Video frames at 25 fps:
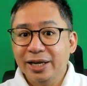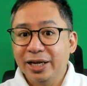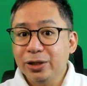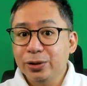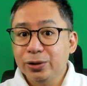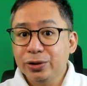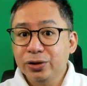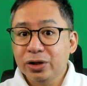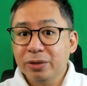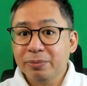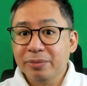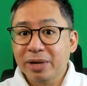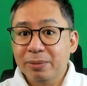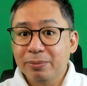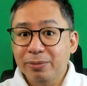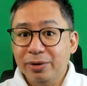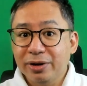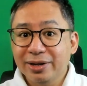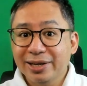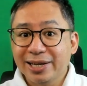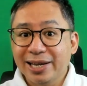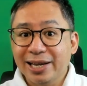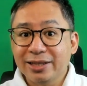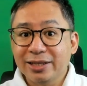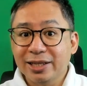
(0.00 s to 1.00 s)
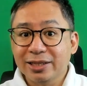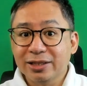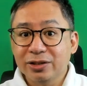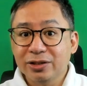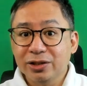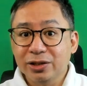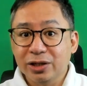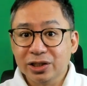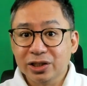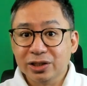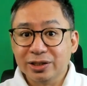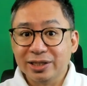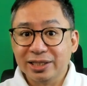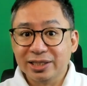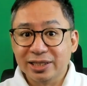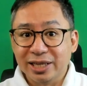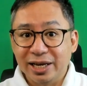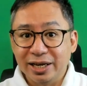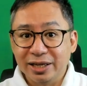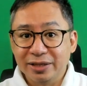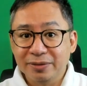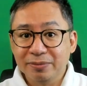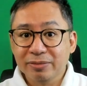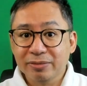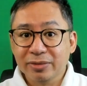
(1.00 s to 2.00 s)
a union member cannot just
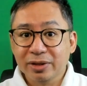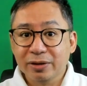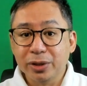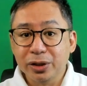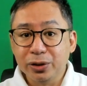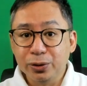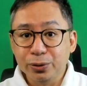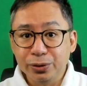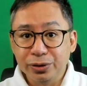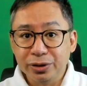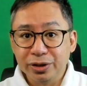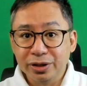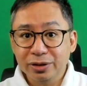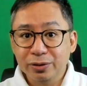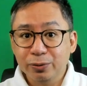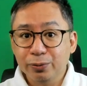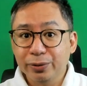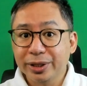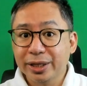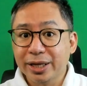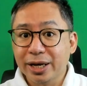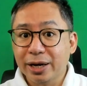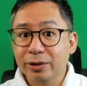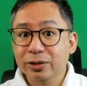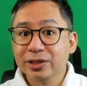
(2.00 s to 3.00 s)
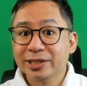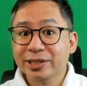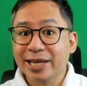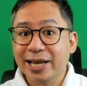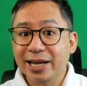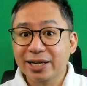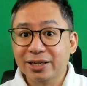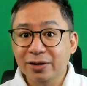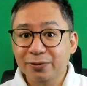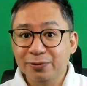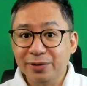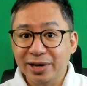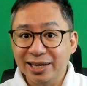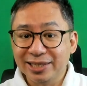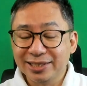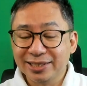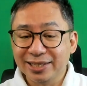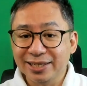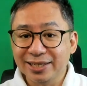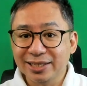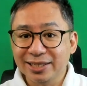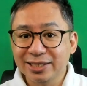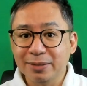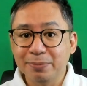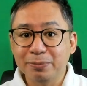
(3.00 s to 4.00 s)
resign from the union without
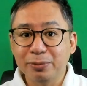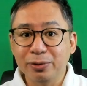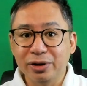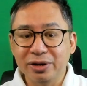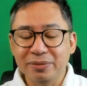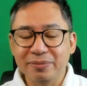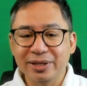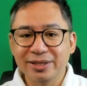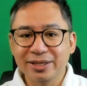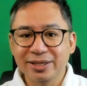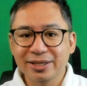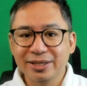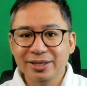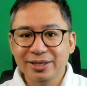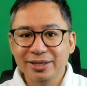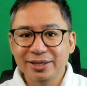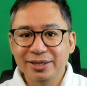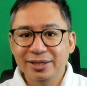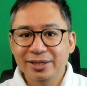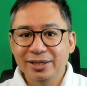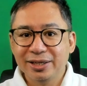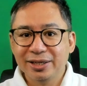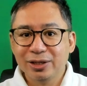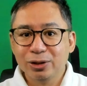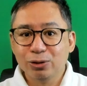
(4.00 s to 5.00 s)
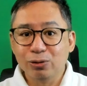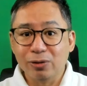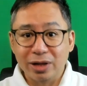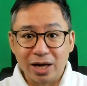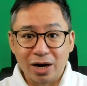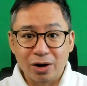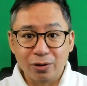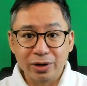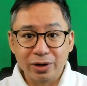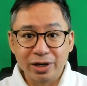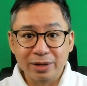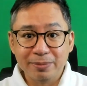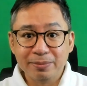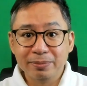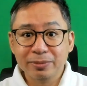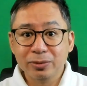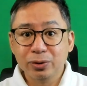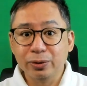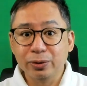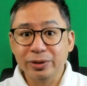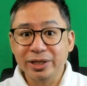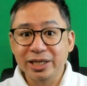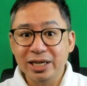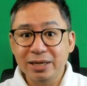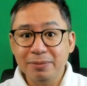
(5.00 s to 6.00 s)
sacrificing his employment. To allow
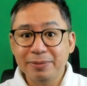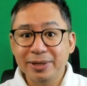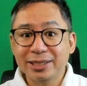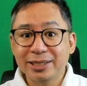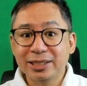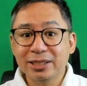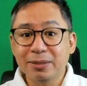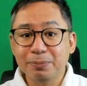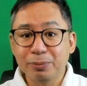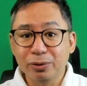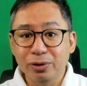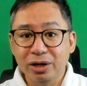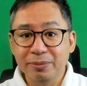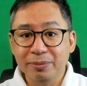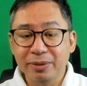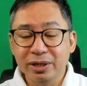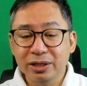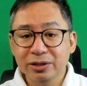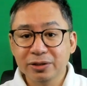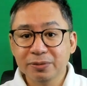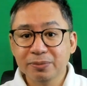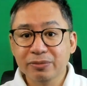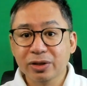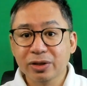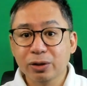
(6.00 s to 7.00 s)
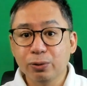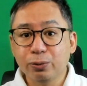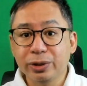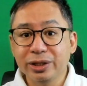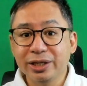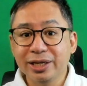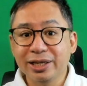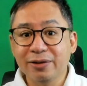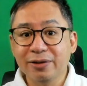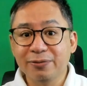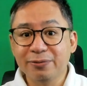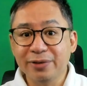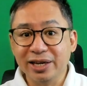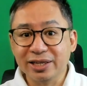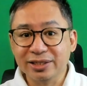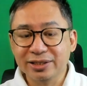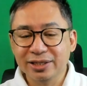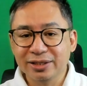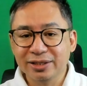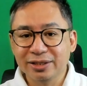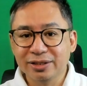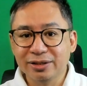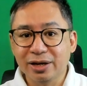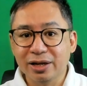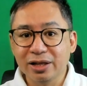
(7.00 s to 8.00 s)
him to keep his employment would, in
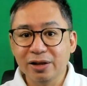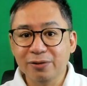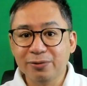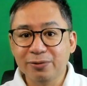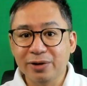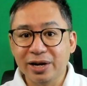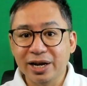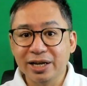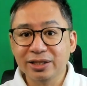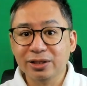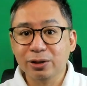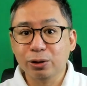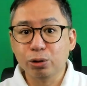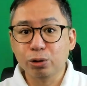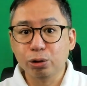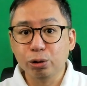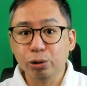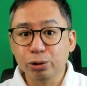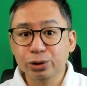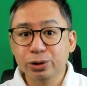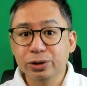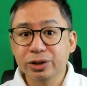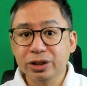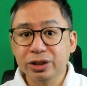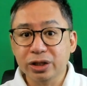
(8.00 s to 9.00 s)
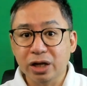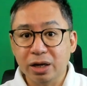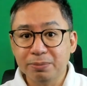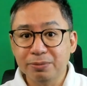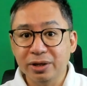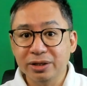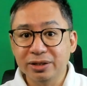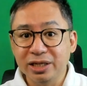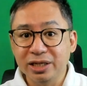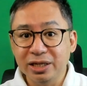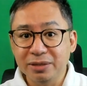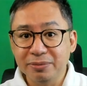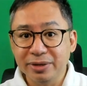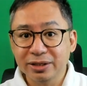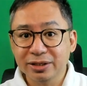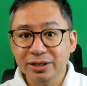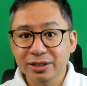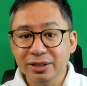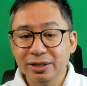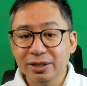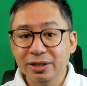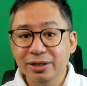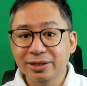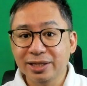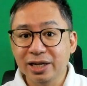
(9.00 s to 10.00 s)
effect, nullify the closed shop
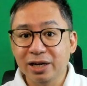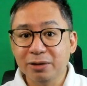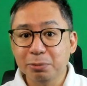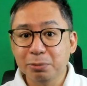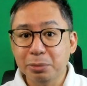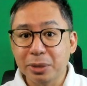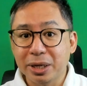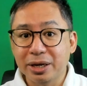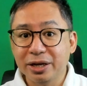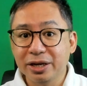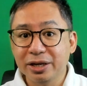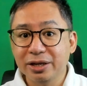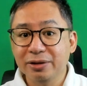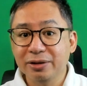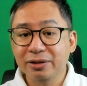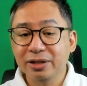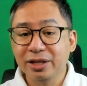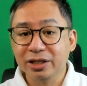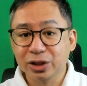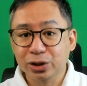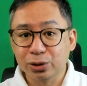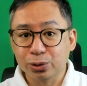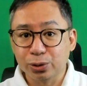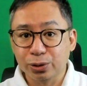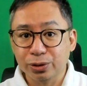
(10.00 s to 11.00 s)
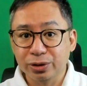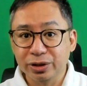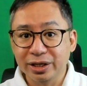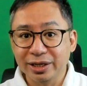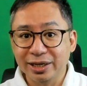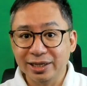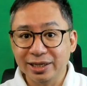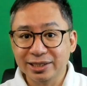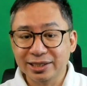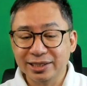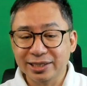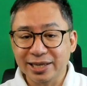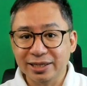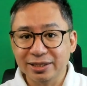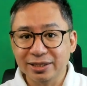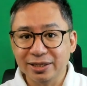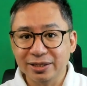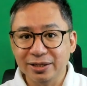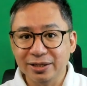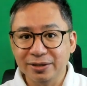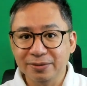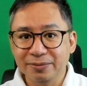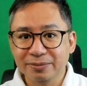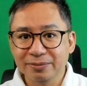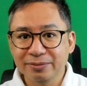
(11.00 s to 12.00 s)
agreement thereby destroying its
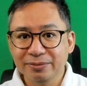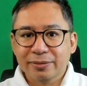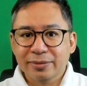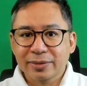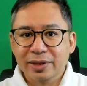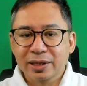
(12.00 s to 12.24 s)
sanctity.